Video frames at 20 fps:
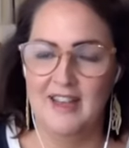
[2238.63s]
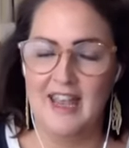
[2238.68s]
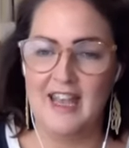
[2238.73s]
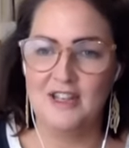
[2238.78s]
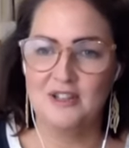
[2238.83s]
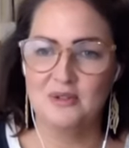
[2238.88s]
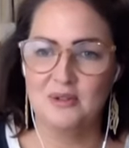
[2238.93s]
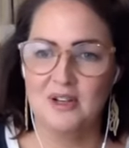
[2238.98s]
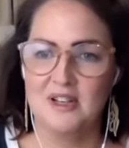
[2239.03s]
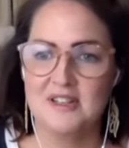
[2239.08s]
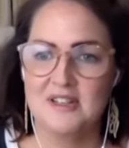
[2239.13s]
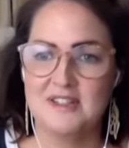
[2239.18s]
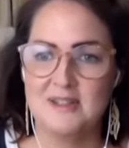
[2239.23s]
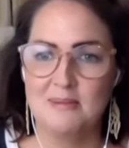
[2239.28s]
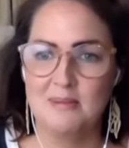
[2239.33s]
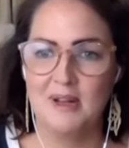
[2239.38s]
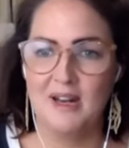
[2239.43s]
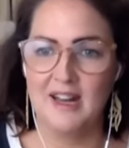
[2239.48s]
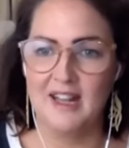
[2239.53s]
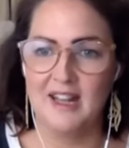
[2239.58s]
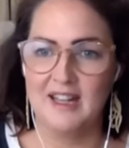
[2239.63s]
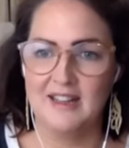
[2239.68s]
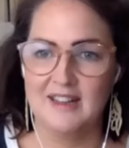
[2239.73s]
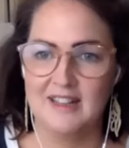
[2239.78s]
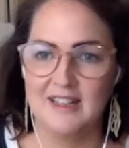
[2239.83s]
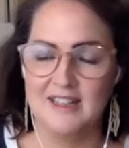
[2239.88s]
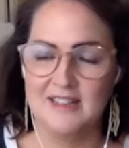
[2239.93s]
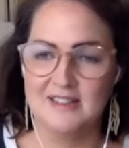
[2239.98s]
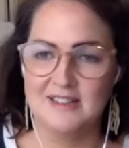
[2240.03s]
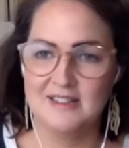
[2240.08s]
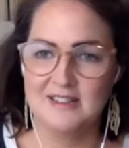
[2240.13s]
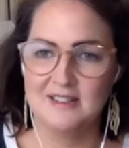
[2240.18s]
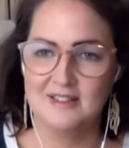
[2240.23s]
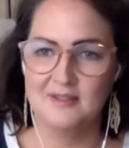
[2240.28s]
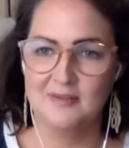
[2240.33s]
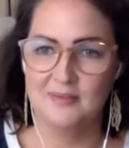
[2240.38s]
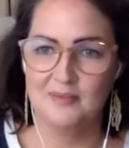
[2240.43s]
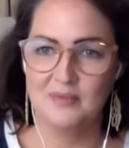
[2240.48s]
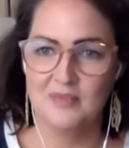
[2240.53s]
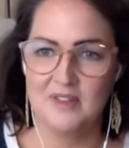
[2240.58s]
how do I simulate these
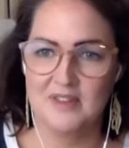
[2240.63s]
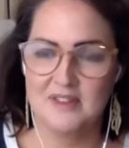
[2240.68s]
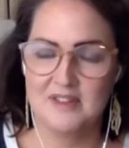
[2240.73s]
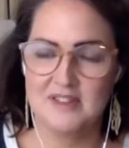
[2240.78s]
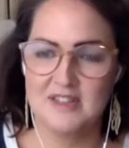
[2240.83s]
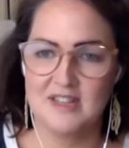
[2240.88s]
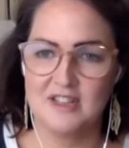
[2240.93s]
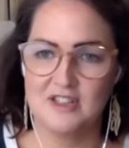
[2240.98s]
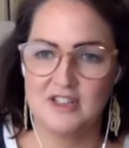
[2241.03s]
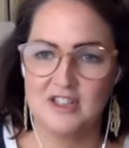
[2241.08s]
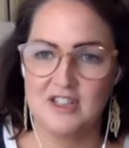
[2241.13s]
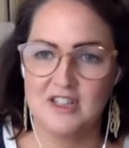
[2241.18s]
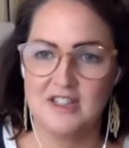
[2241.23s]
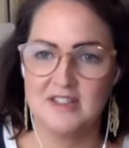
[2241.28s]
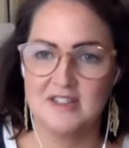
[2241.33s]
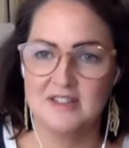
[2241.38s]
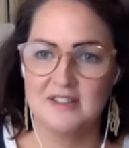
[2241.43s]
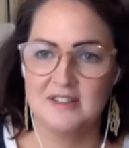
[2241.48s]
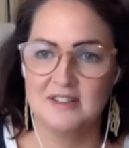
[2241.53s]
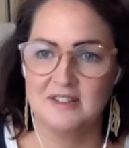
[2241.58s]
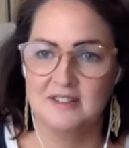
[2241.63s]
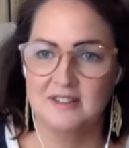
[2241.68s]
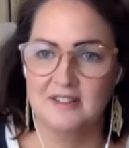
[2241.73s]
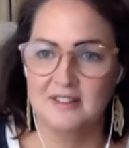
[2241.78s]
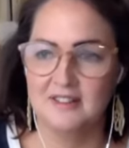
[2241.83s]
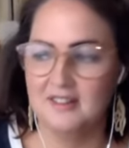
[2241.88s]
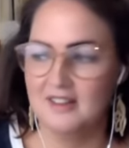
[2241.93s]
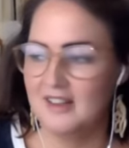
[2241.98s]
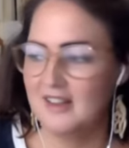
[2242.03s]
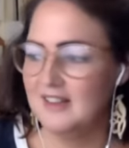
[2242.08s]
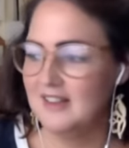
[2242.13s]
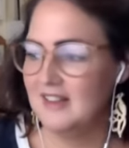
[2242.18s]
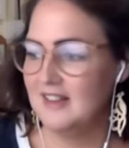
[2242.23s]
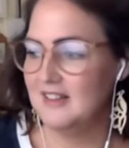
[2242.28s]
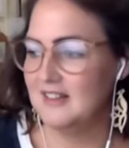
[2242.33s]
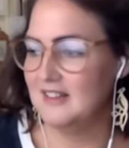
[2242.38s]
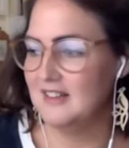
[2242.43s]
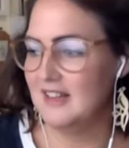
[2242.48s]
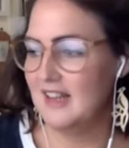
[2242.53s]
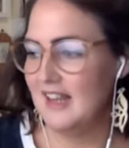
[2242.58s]
yeah. stitches? And
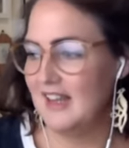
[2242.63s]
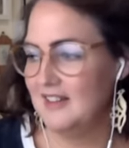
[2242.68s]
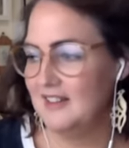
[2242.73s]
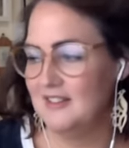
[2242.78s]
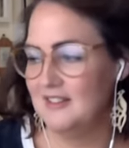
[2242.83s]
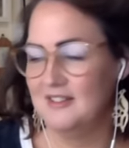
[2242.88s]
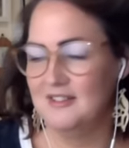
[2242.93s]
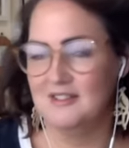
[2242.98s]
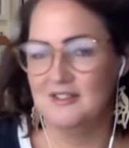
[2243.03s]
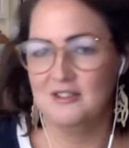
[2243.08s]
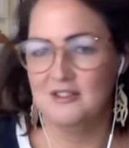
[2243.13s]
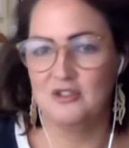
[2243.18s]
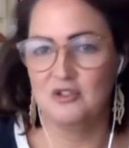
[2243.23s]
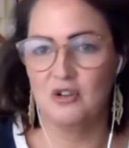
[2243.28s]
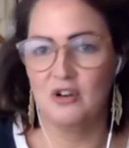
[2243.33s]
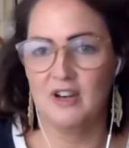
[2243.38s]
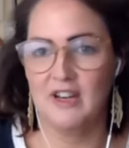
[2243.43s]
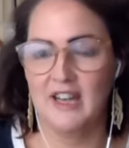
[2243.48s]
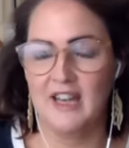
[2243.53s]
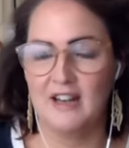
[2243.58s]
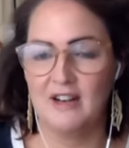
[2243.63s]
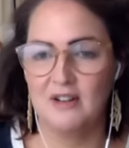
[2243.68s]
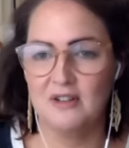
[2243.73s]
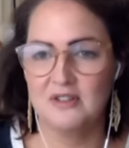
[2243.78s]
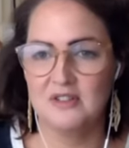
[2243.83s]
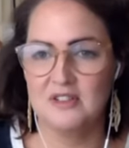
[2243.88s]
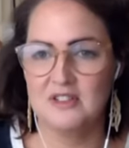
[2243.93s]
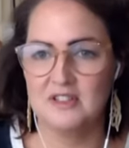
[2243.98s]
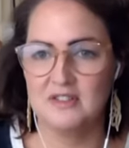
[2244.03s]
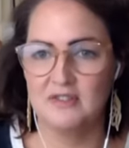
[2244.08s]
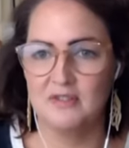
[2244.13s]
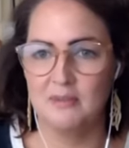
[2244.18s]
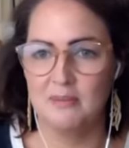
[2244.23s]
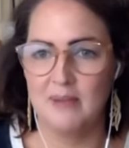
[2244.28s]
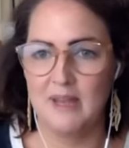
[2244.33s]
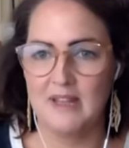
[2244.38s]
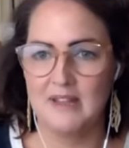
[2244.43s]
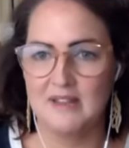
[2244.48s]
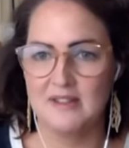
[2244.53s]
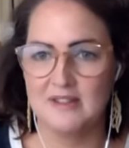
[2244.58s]
yeah, trying well, out lots worked. of different
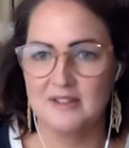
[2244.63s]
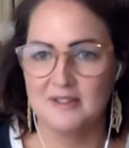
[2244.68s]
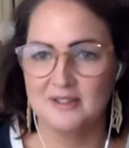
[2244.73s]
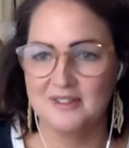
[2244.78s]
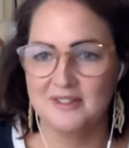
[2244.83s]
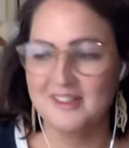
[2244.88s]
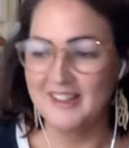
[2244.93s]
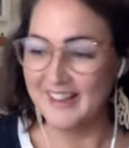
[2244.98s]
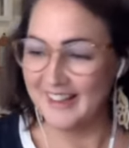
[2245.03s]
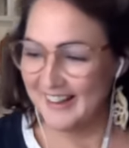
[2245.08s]
pencils.